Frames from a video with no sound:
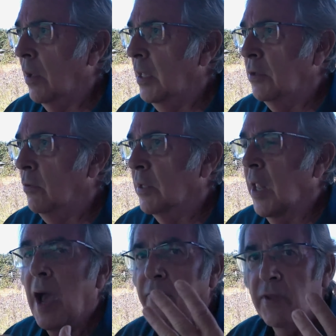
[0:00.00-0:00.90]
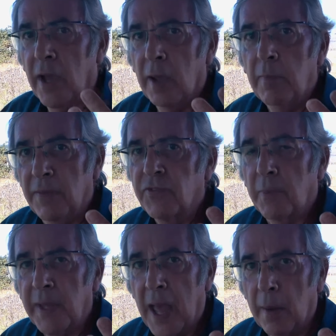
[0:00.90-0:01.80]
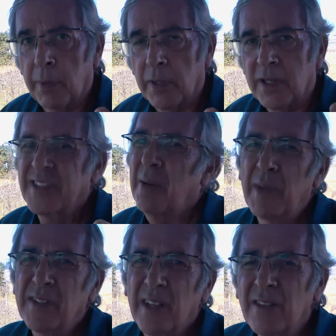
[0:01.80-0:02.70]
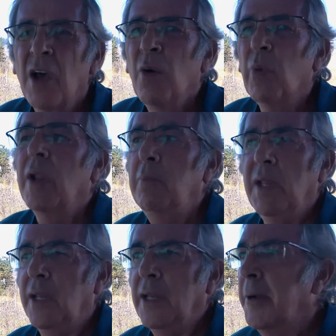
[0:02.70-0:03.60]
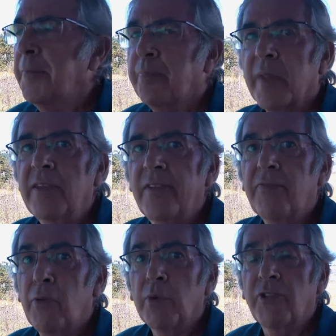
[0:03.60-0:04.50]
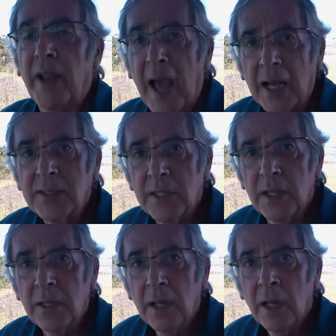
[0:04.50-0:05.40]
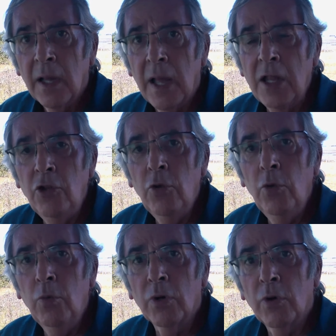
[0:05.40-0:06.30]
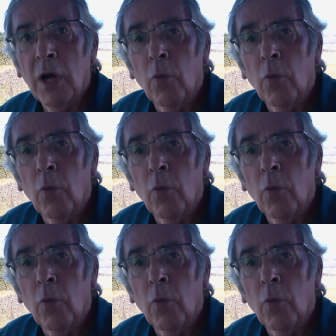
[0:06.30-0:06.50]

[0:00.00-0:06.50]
in live time if something happened. Does that make sense? What I'm meaning is if there was an accident and you were